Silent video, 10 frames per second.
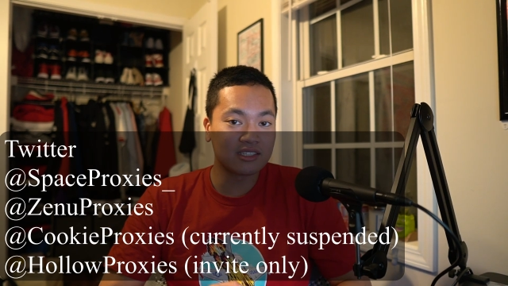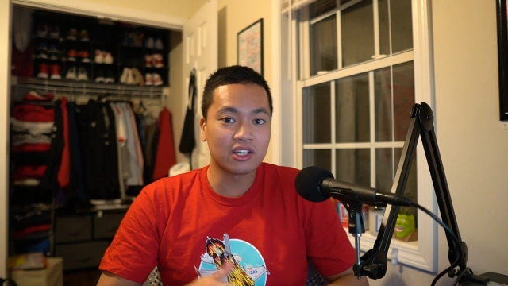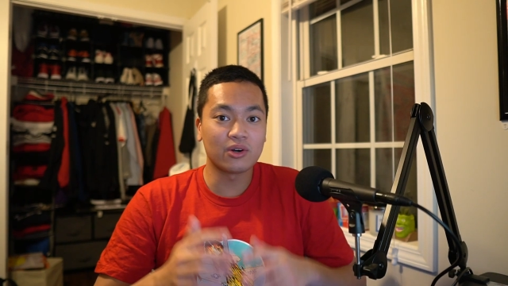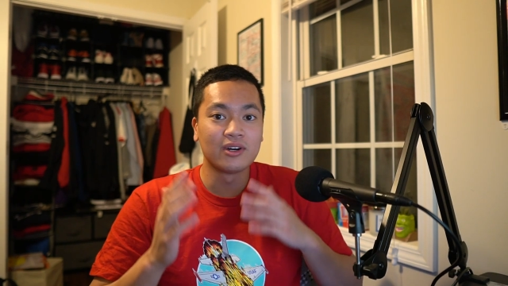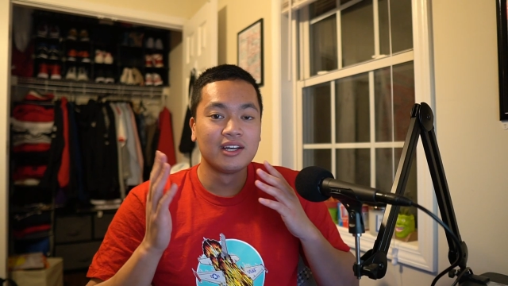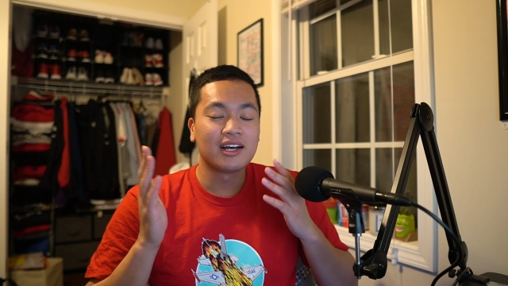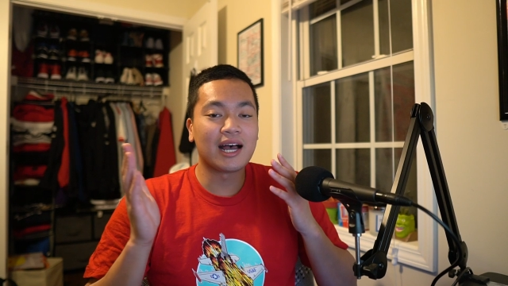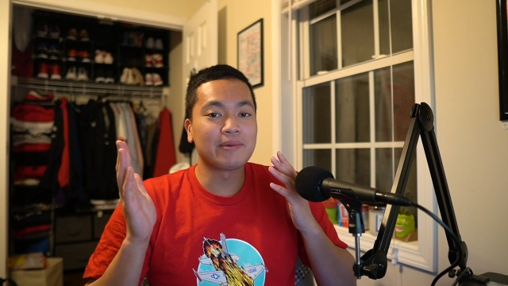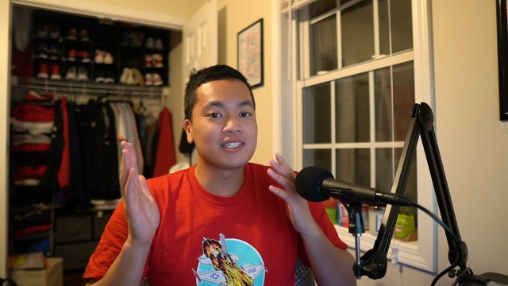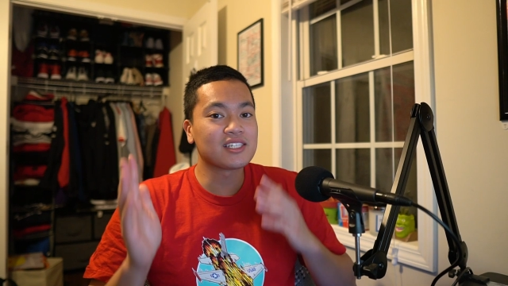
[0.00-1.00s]
So
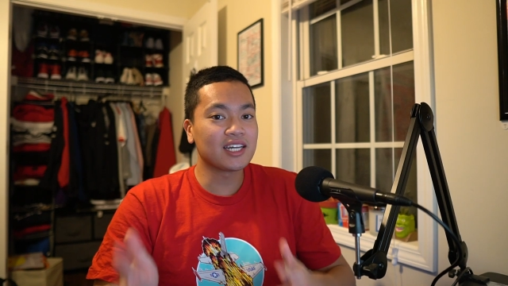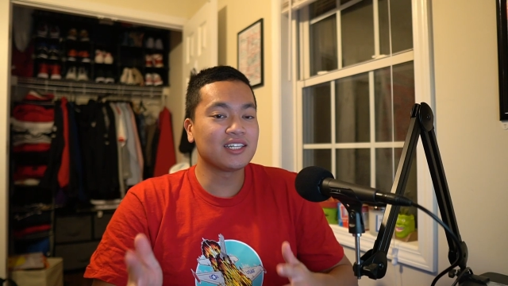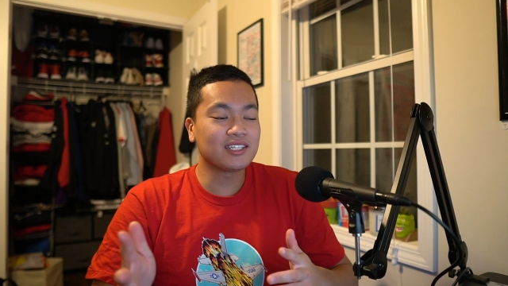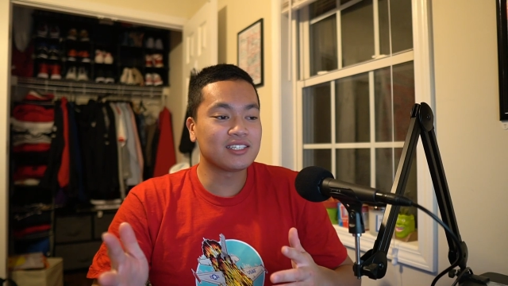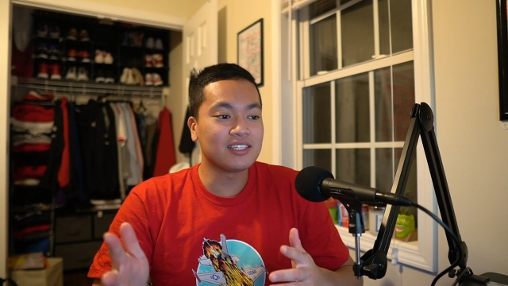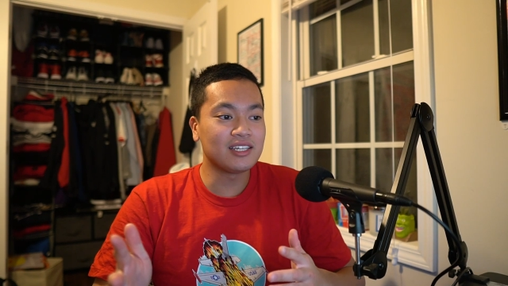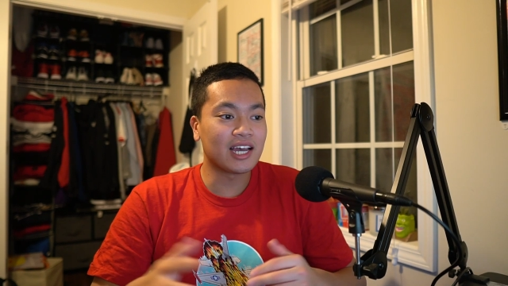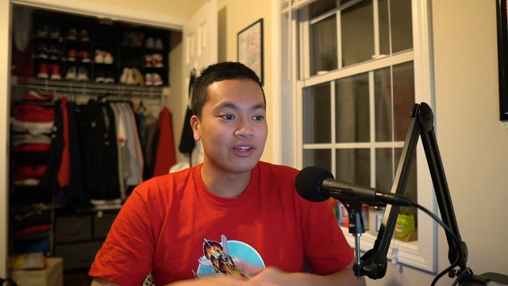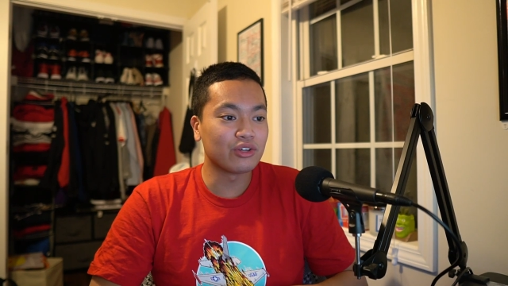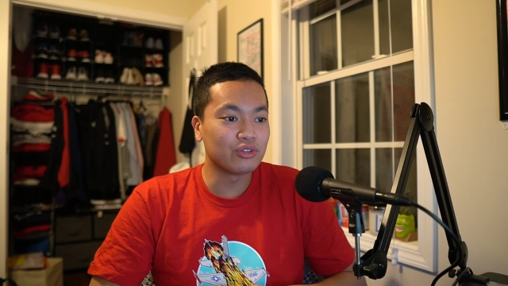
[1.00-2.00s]
I'm excited to see
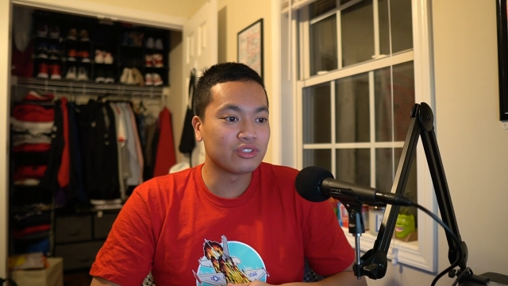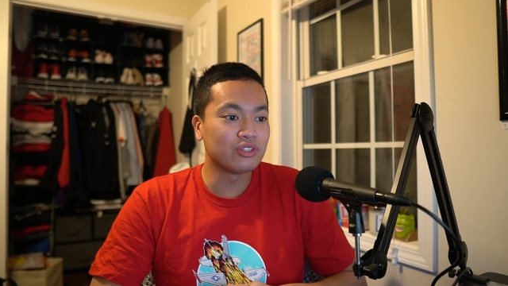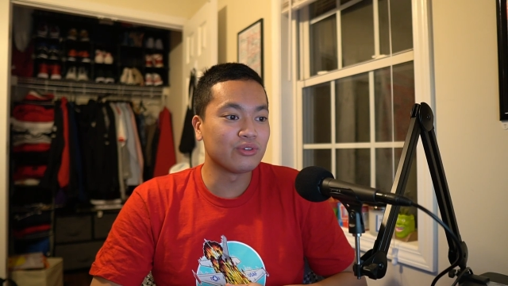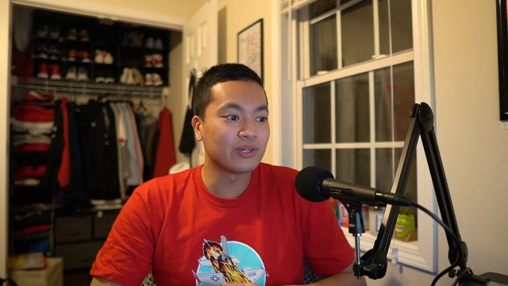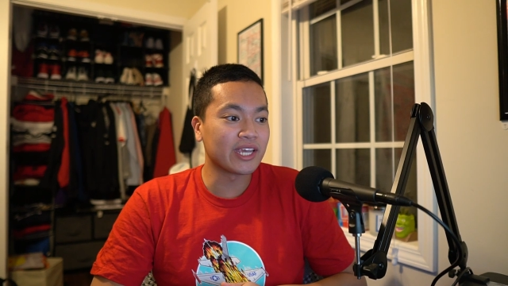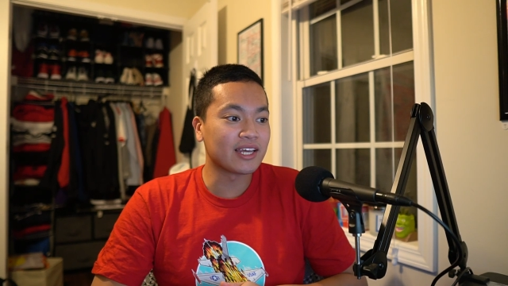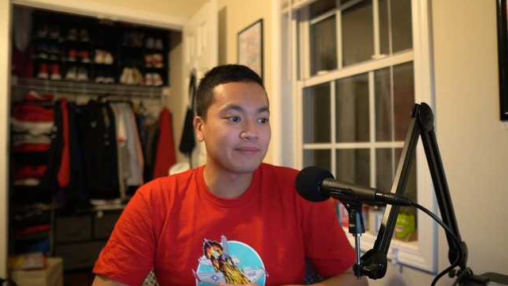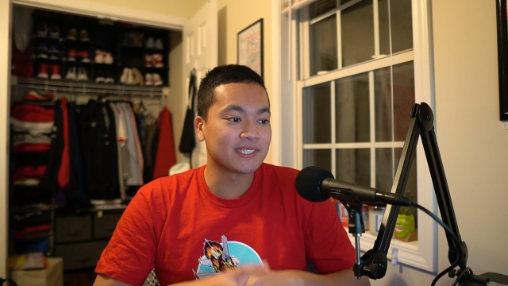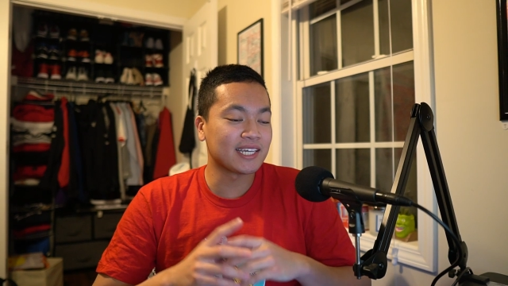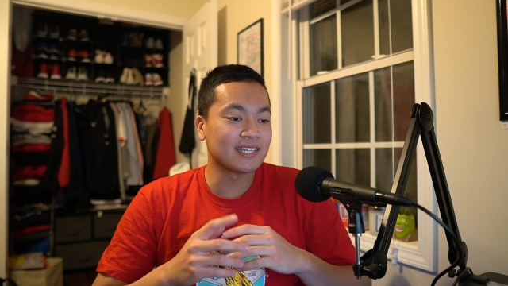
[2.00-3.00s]
how those do, and I'm
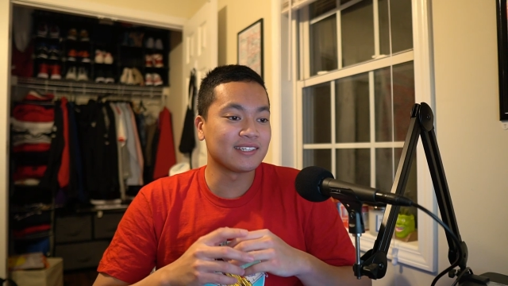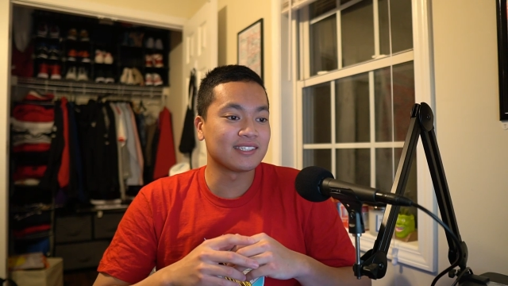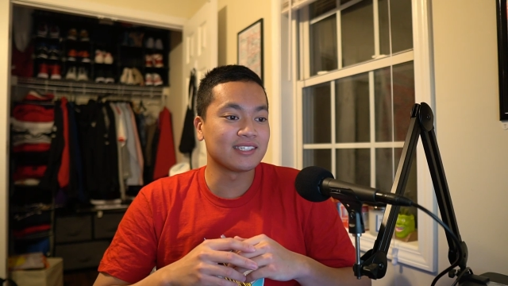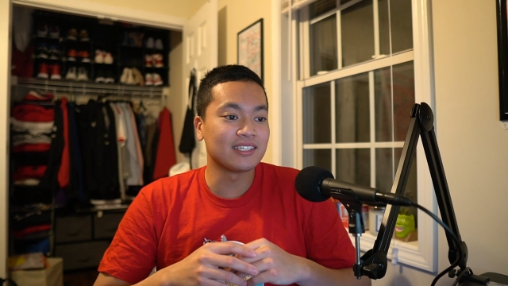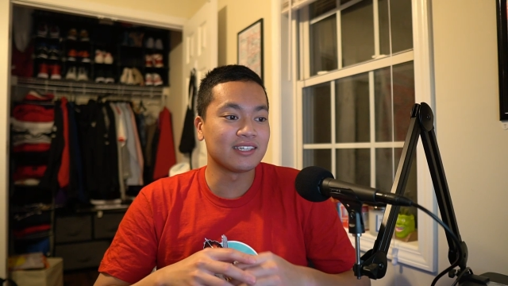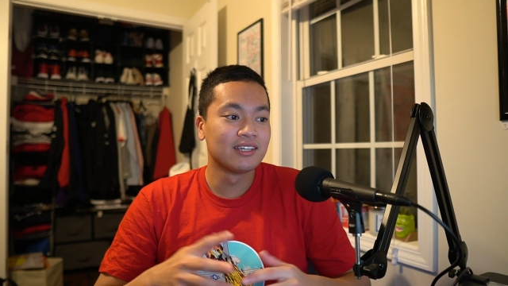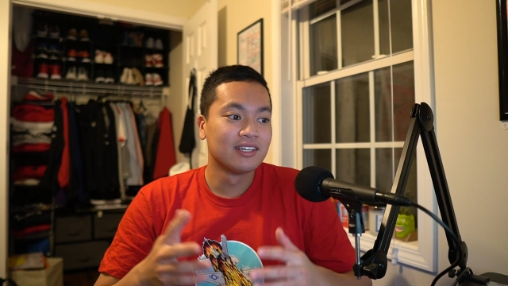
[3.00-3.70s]
excited to see